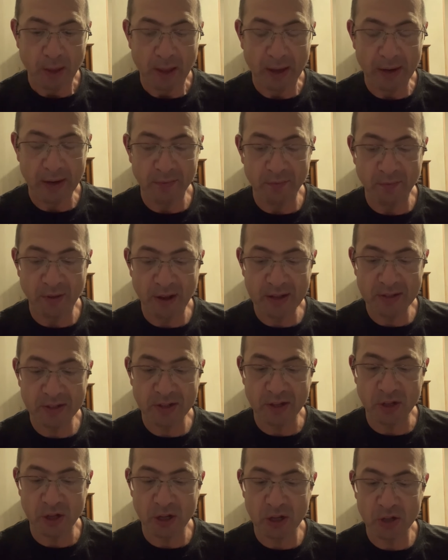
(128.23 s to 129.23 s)
in
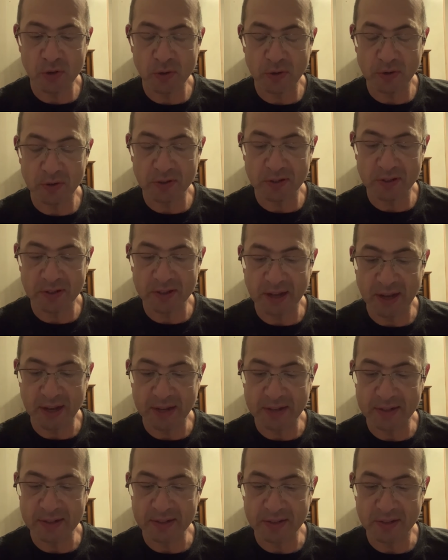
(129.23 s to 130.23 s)
advanced industrial
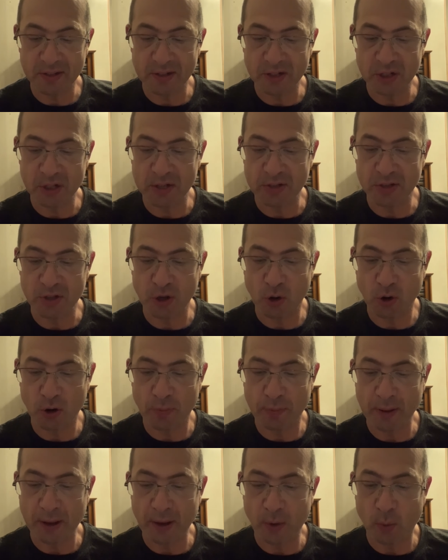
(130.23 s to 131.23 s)
societies such as
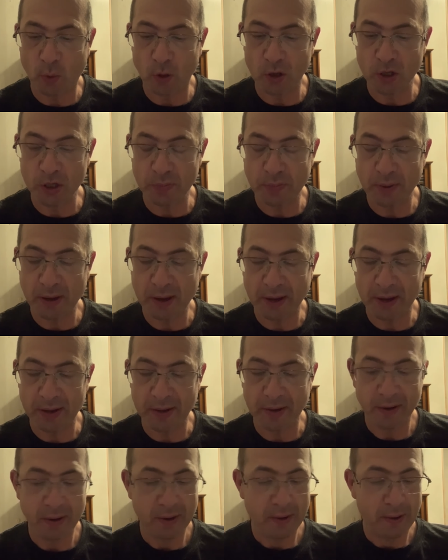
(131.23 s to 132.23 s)
Europe or Japan.